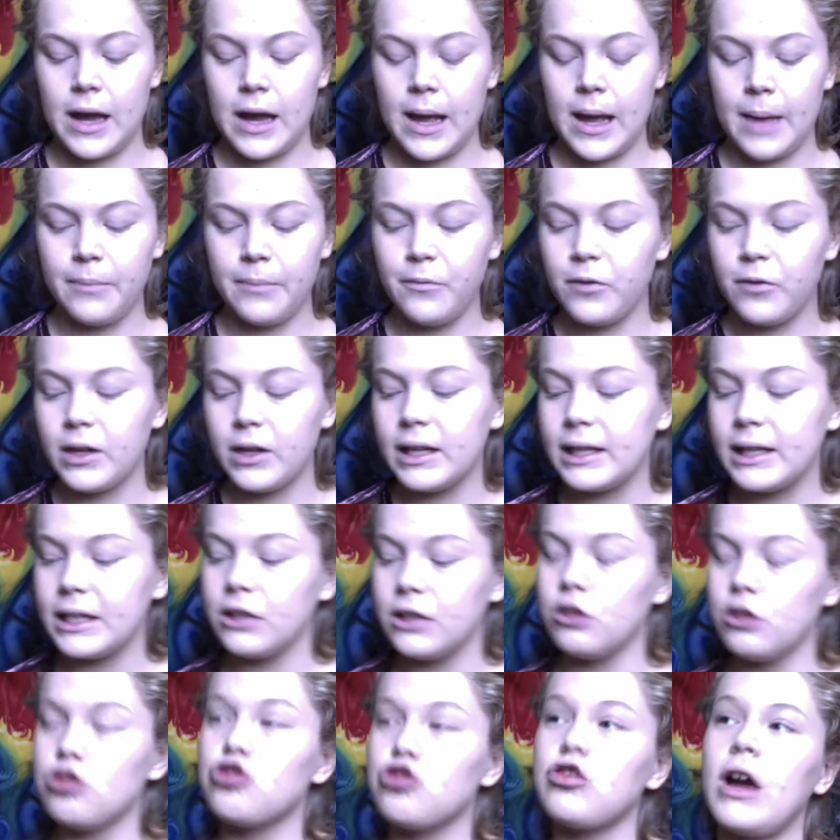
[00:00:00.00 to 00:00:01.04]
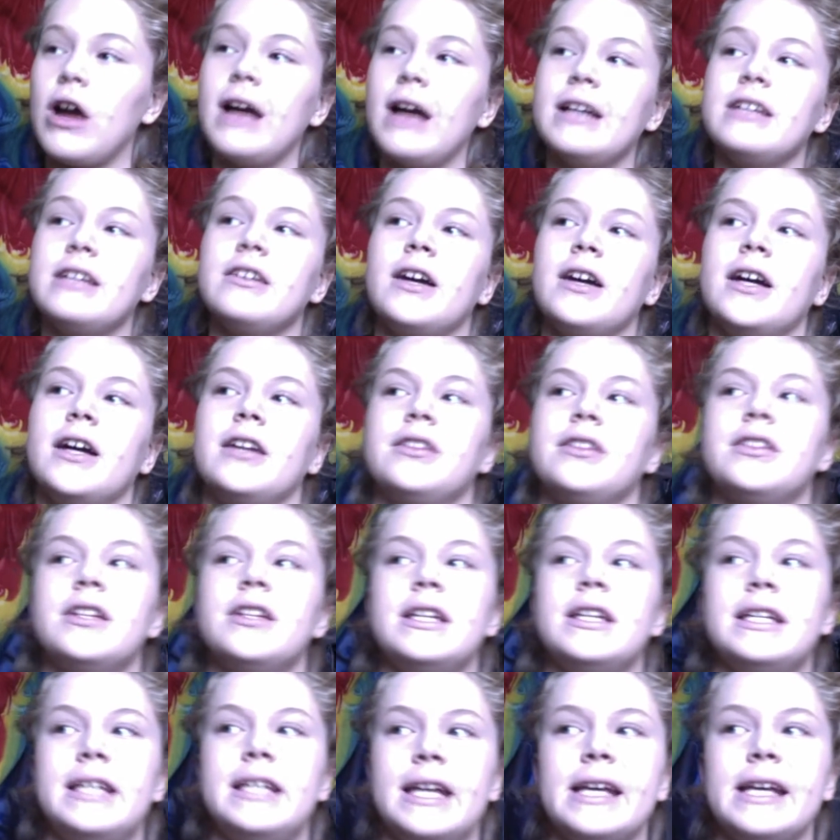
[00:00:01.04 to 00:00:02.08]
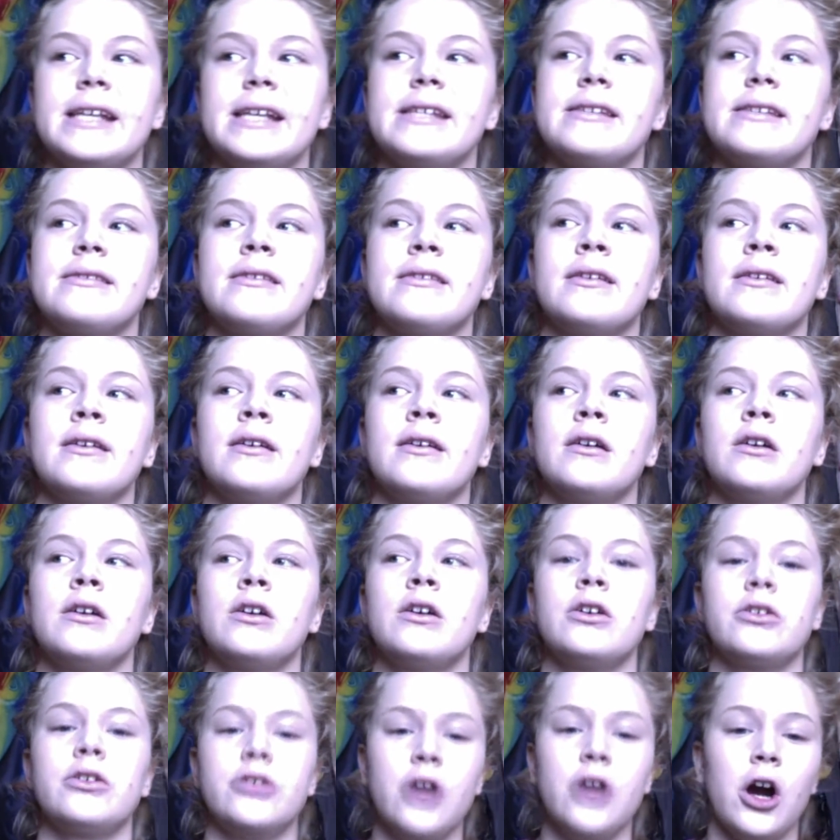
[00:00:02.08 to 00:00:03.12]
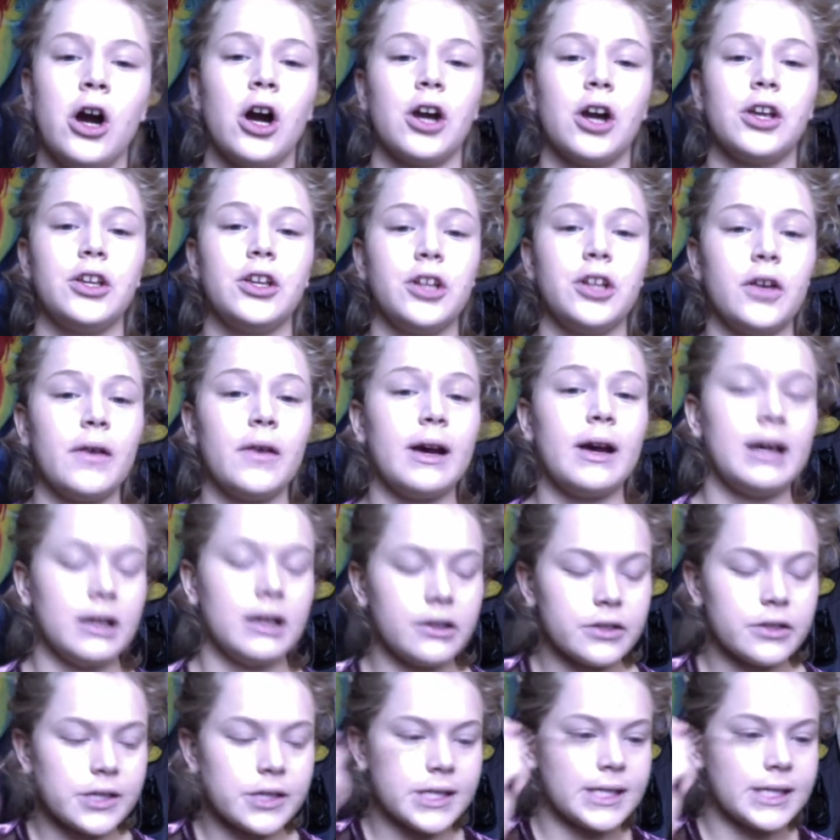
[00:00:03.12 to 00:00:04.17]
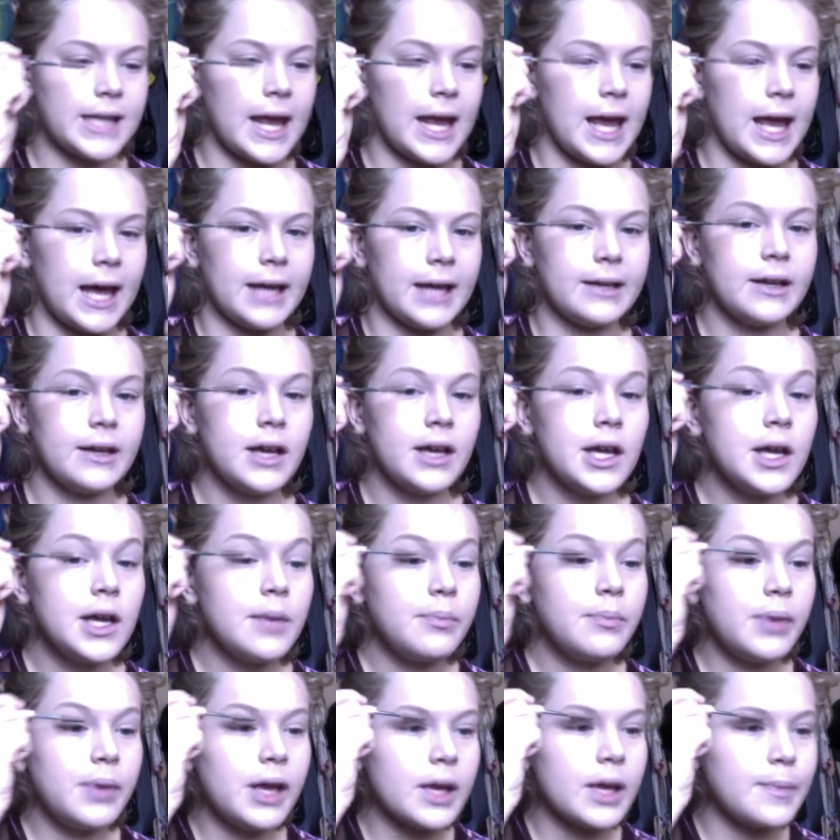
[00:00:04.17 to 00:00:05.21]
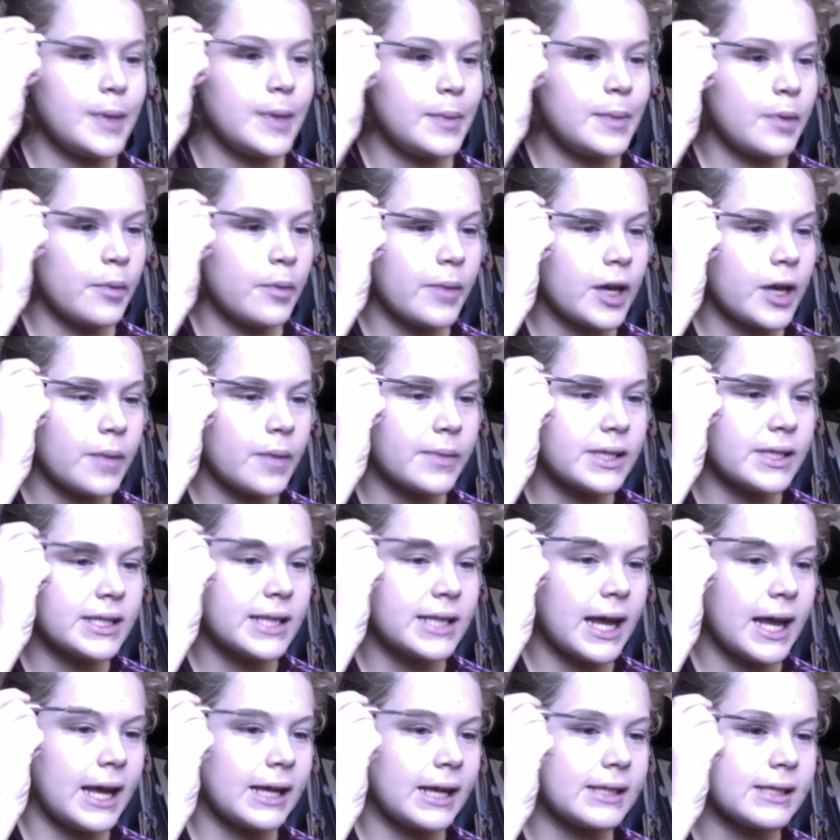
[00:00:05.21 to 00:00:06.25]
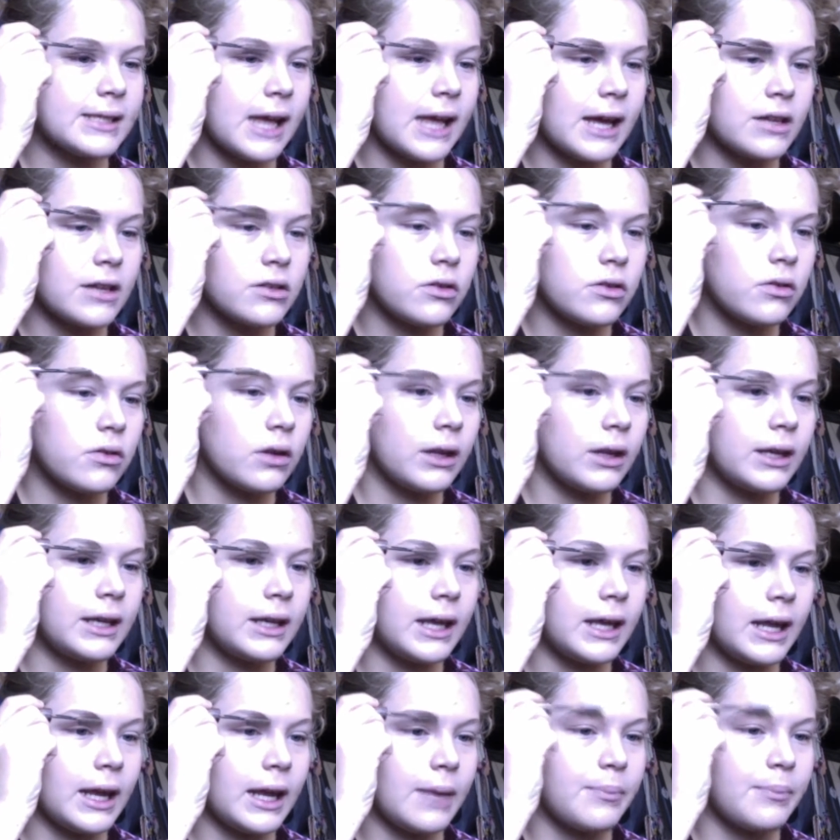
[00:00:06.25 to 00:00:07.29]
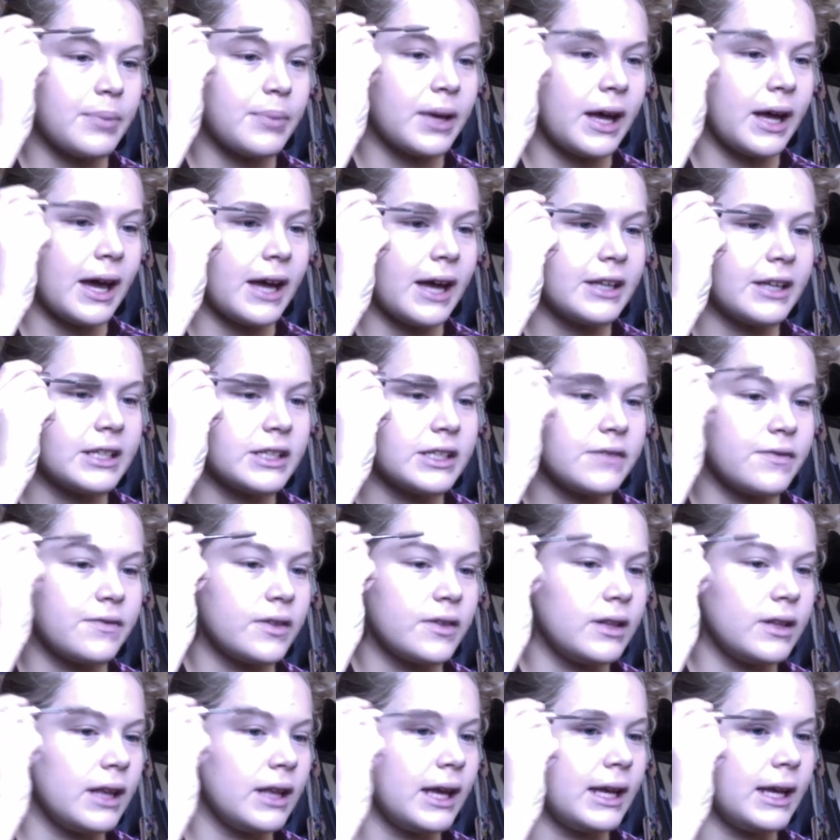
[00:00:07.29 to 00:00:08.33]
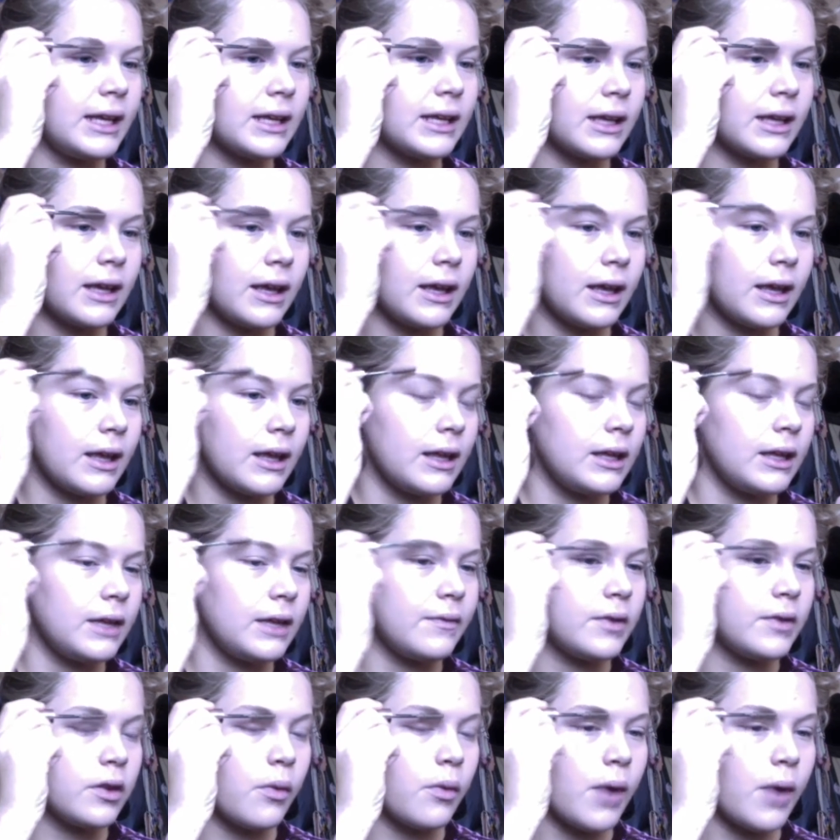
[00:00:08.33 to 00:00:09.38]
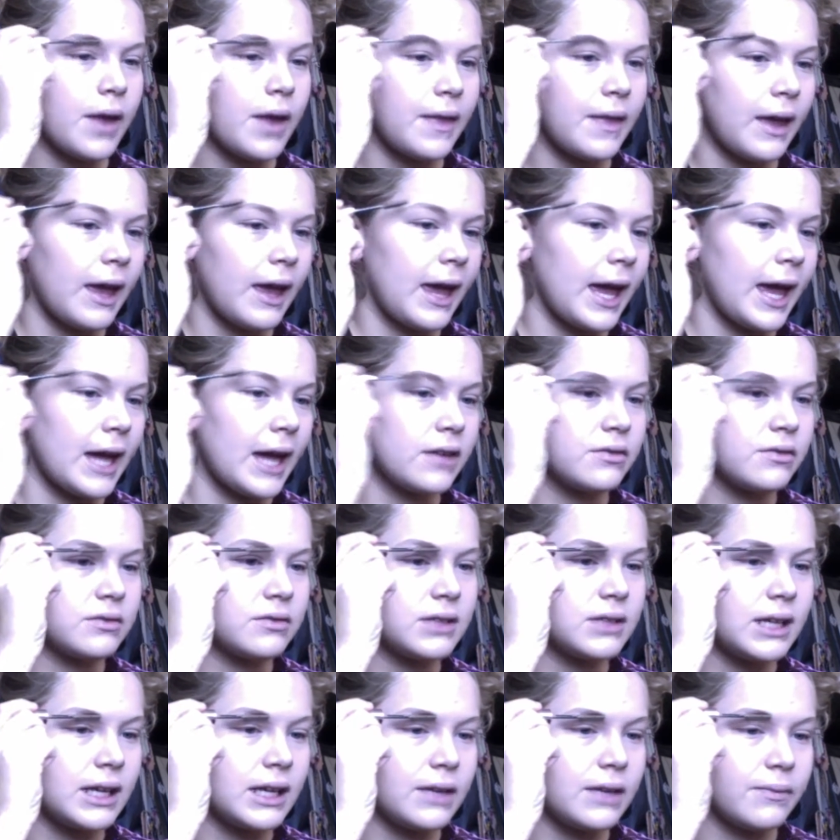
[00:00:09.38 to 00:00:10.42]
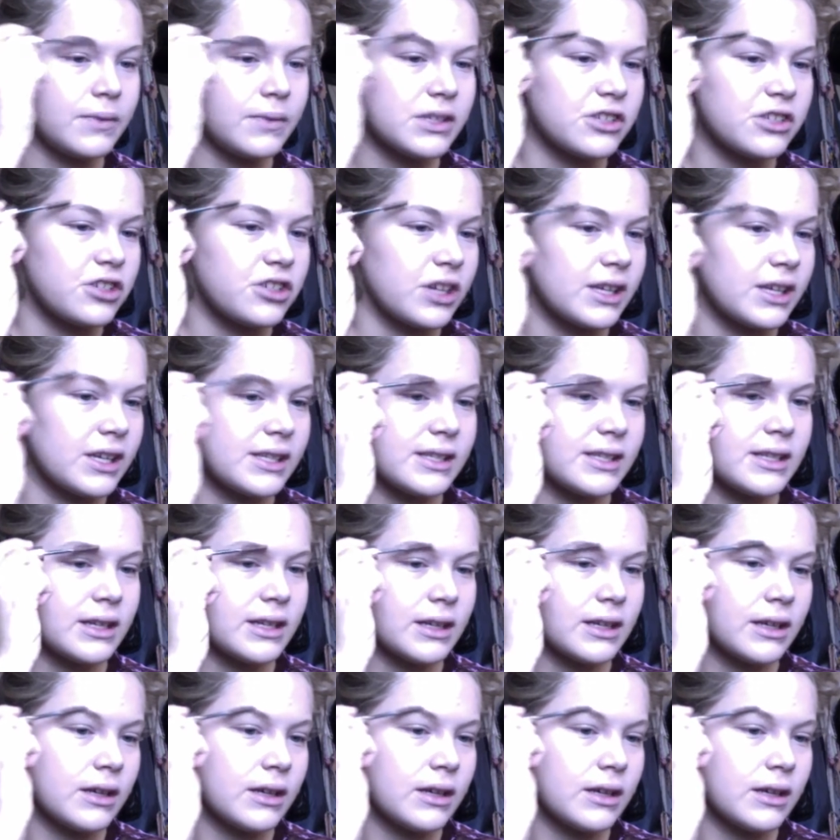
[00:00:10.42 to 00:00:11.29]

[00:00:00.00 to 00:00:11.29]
I'm really trying not to diss Tarte. I understand. Big people make mistakes. I totally get it. But I just feel like, and even the way they handled it was just,